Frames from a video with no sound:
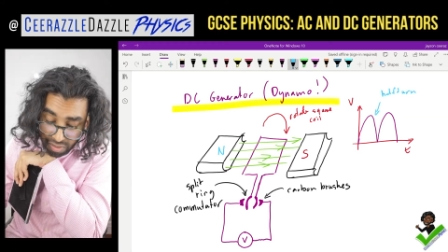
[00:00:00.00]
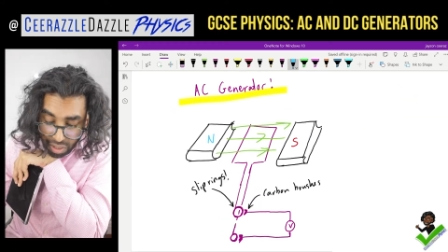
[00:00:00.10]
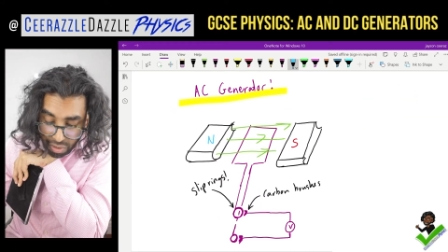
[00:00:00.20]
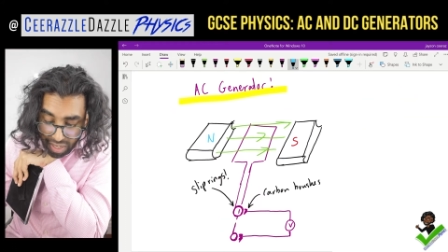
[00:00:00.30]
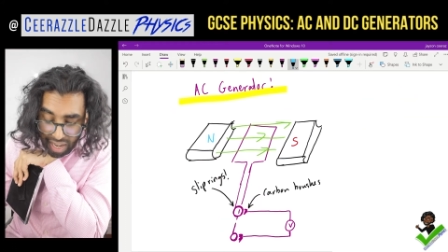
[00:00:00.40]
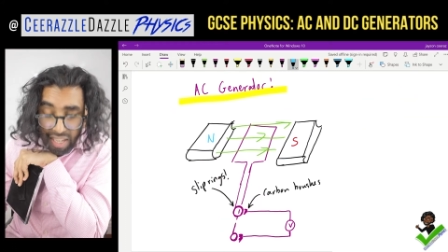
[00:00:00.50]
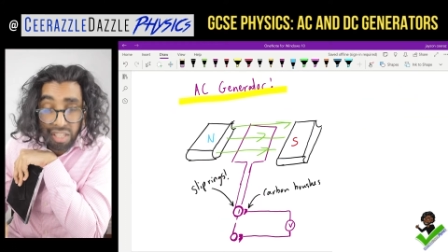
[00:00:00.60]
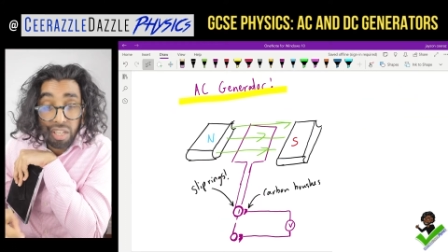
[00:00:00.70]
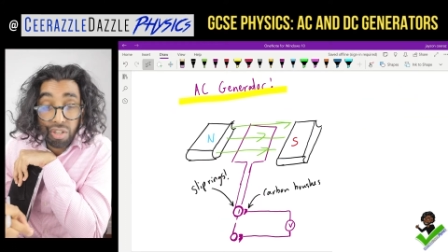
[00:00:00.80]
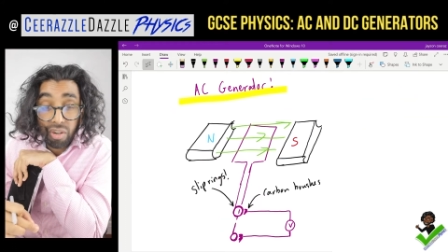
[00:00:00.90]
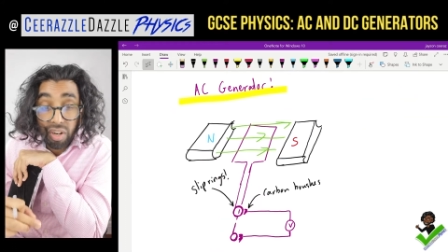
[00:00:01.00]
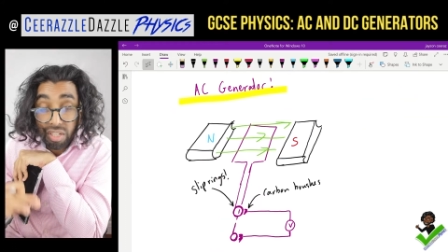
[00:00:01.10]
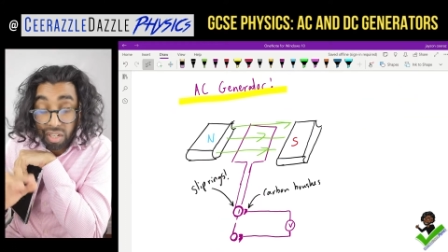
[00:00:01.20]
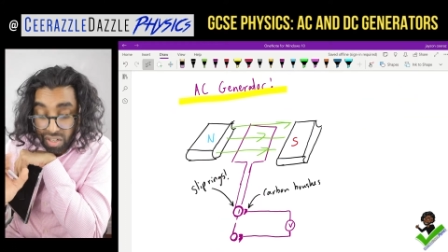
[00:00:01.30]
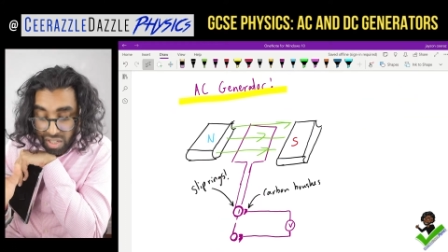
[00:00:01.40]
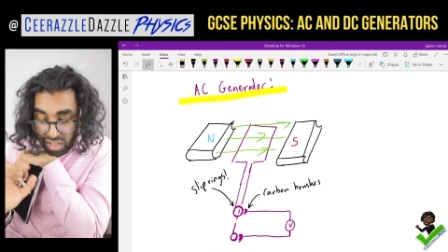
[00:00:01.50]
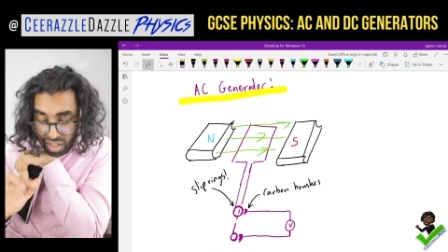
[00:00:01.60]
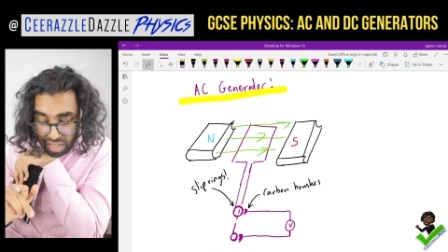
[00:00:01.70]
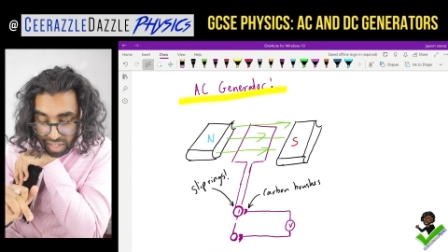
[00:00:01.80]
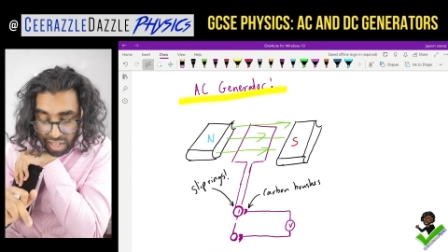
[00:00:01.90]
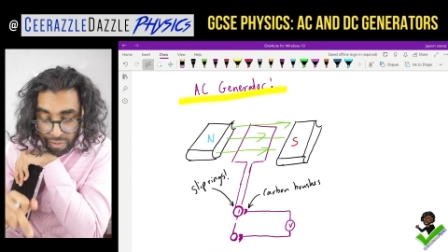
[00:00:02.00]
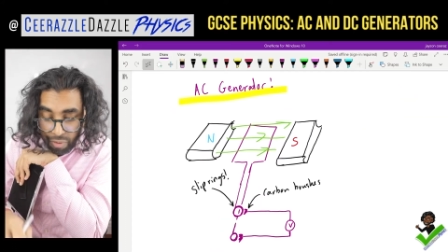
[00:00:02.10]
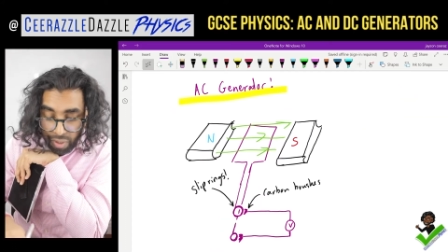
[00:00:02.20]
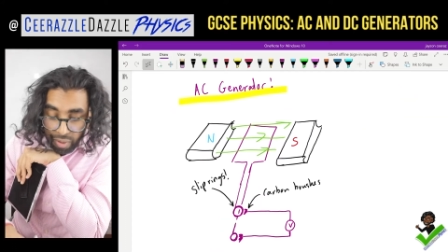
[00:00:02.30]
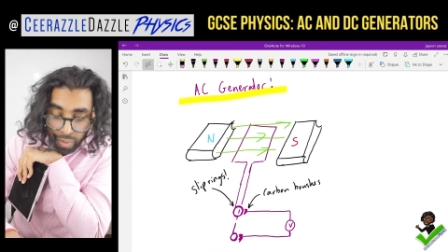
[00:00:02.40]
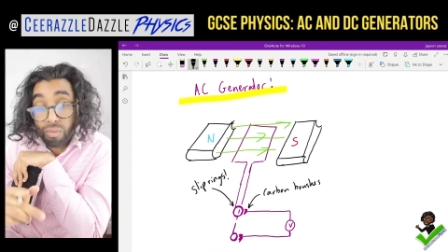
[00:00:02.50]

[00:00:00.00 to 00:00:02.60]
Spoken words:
So the AC generator looks slightly different.